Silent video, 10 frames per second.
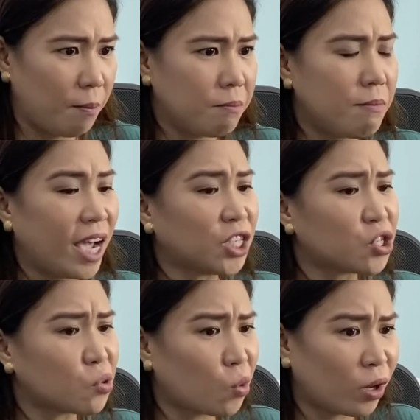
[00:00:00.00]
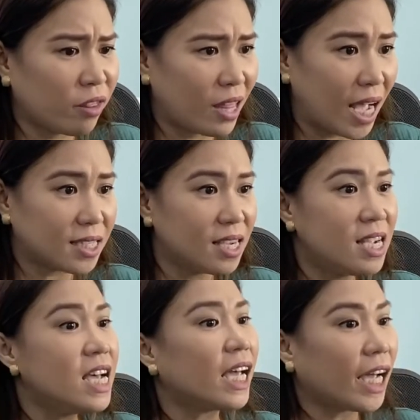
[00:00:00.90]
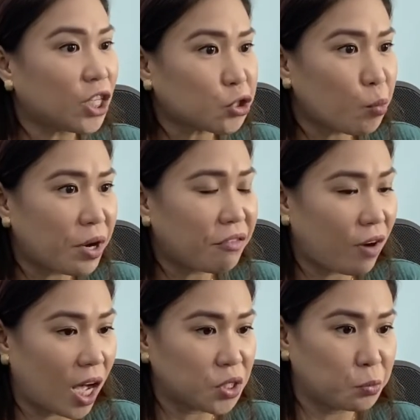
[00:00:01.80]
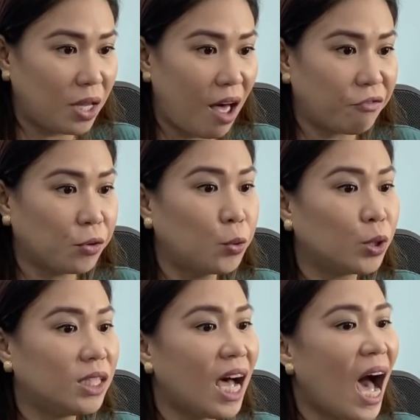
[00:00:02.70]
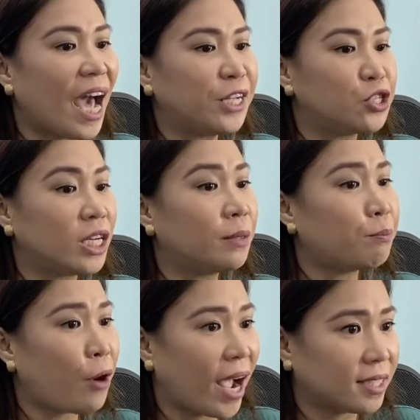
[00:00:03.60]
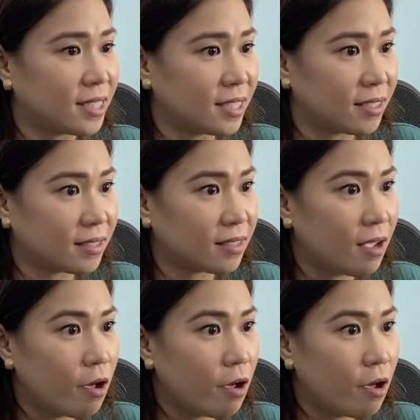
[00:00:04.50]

Make sure that each one of us will have good hygiene practices.